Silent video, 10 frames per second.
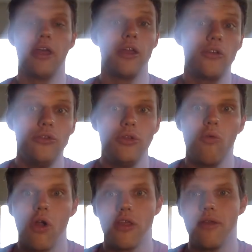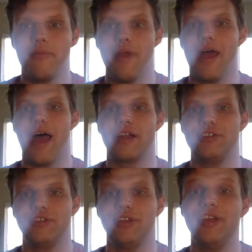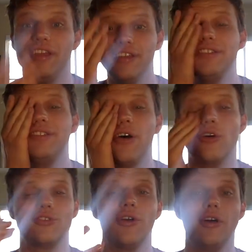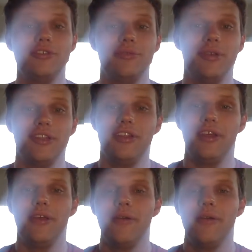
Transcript: including one of them that actually is also LGBT.